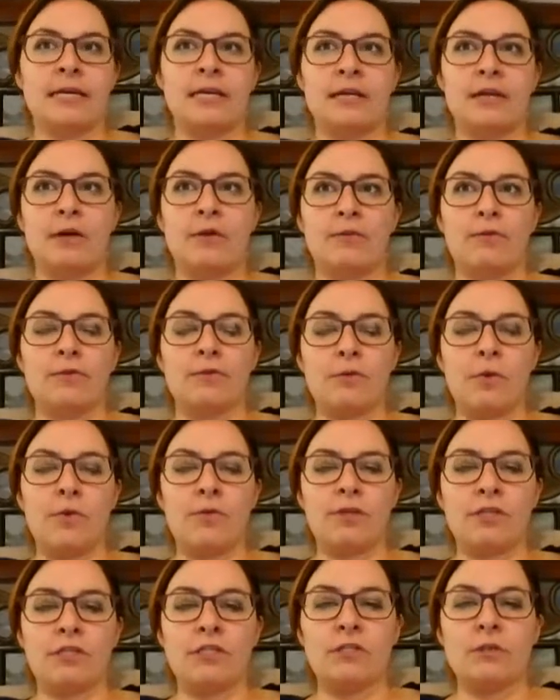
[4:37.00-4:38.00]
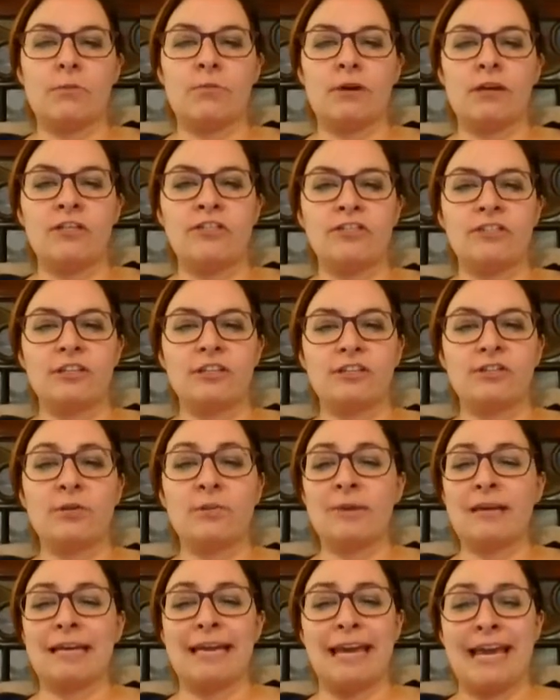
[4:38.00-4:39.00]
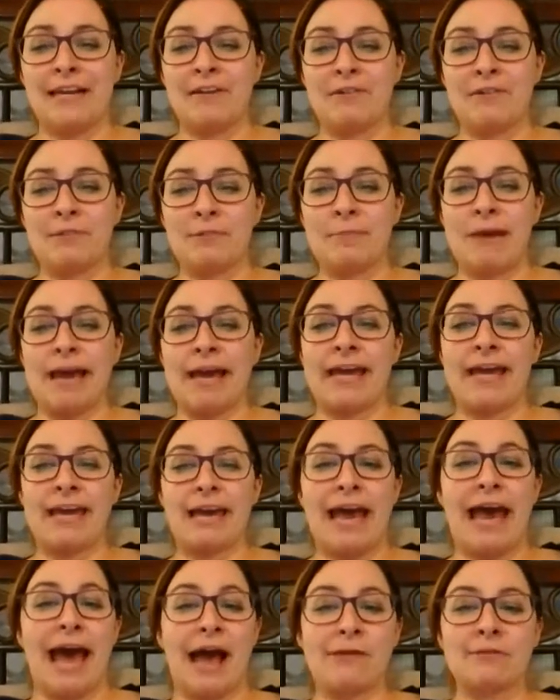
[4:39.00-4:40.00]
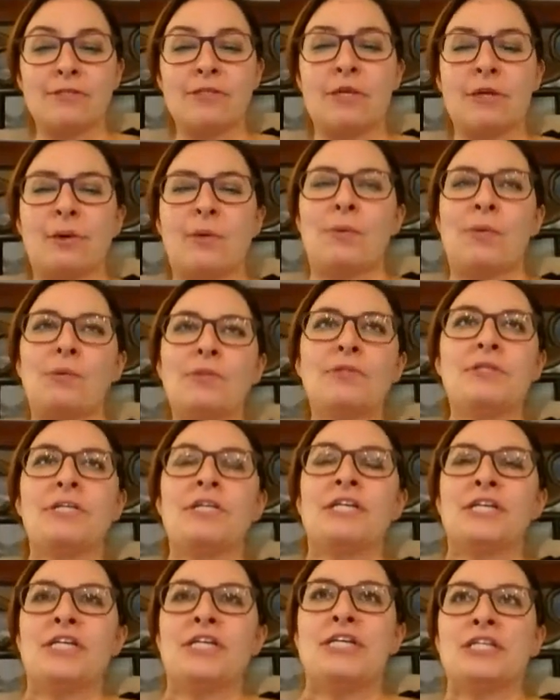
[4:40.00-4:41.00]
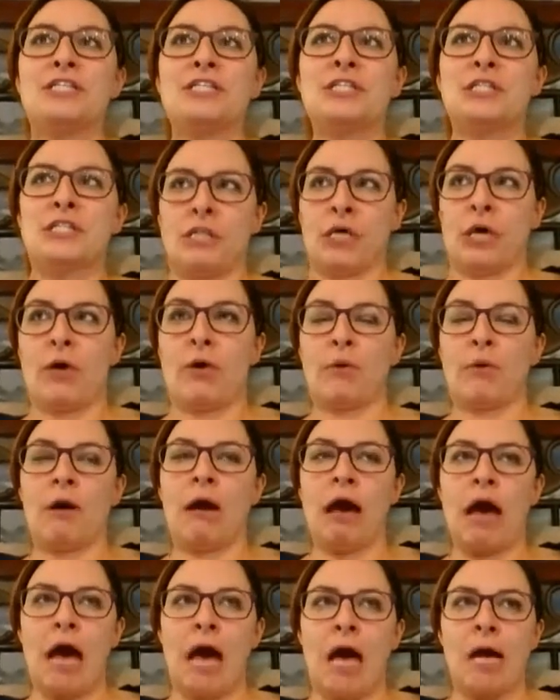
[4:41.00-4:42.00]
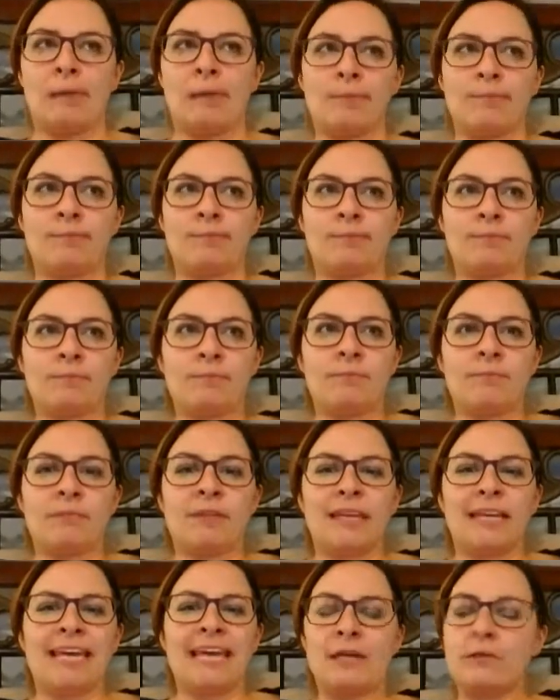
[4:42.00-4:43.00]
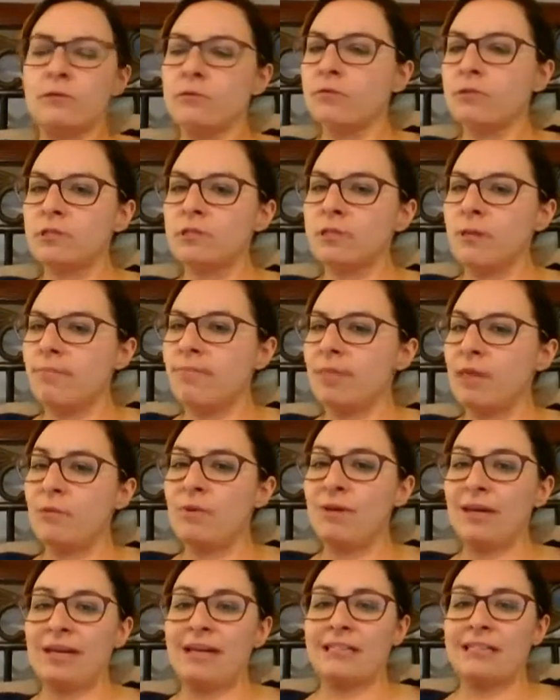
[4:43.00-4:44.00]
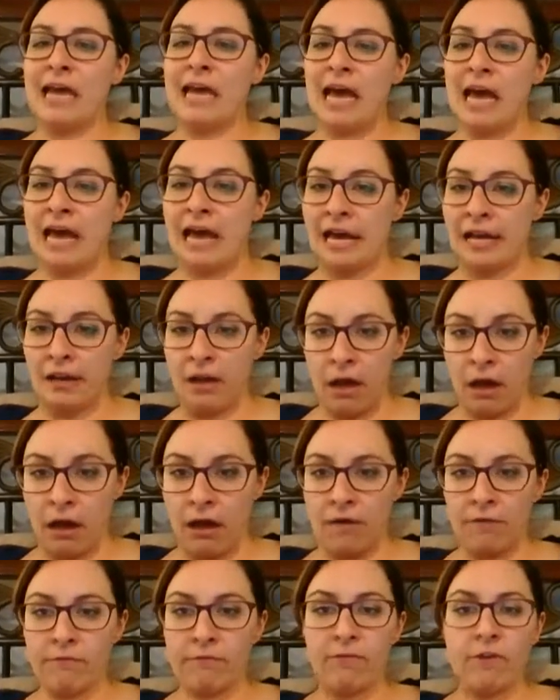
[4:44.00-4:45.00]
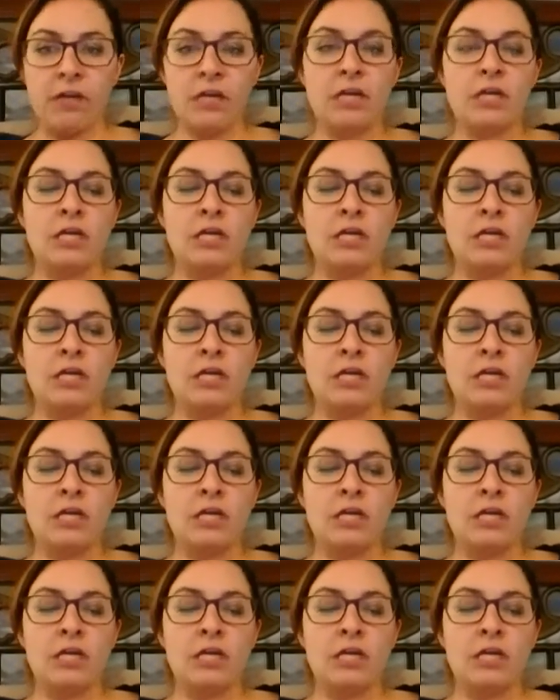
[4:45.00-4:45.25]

you know there's only so much so many candles my house can hold. So um candles is something we get a ton of.